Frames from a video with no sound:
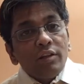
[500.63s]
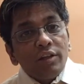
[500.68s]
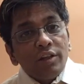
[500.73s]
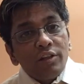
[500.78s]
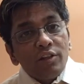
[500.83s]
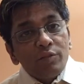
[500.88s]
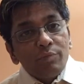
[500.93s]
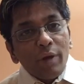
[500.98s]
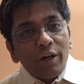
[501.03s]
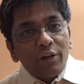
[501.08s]

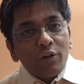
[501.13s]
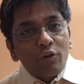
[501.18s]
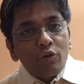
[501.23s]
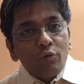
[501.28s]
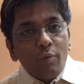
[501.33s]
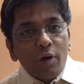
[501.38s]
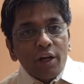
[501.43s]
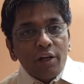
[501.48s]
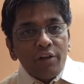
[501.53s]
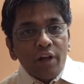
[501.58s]
it is better to
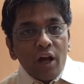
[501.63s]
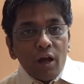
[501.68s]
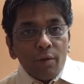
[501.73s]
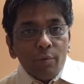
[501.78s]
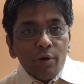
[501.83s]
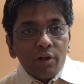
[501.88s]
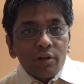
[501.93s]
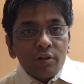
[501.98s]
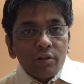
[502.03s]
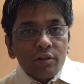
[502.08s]
buy
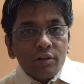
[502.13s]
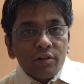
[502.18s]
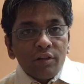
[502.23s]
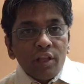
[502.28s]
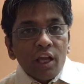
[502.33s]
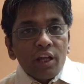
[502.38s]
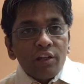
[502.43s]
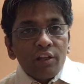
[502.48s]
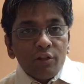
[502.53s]
Dabur than